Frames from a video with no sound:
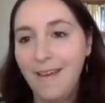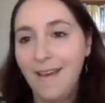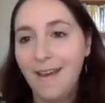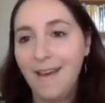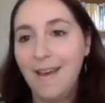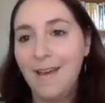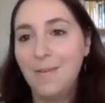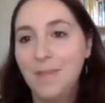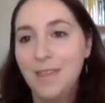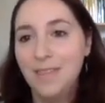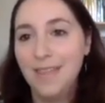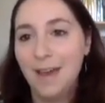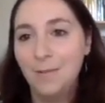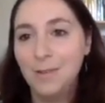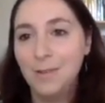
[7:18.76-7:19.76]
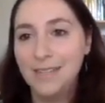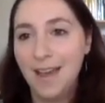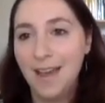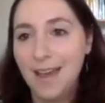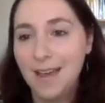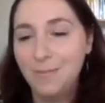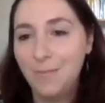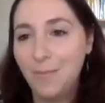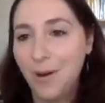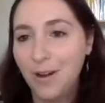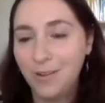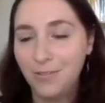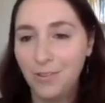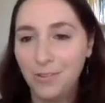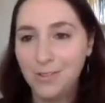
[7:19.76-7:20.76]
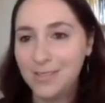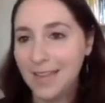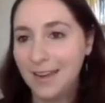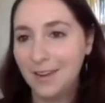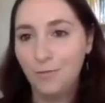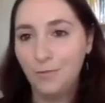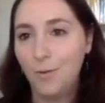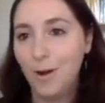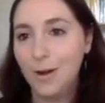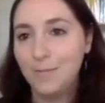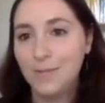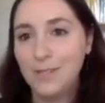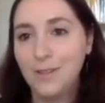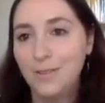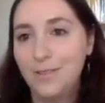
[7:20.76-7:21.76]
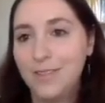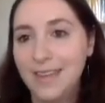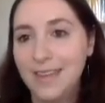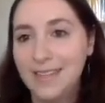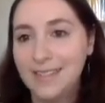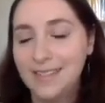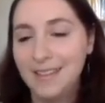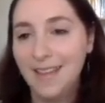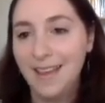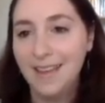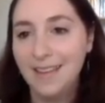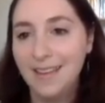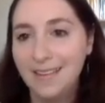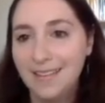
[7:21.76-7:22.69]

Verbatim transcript: um, that was not part of those set of forms. So things like, like,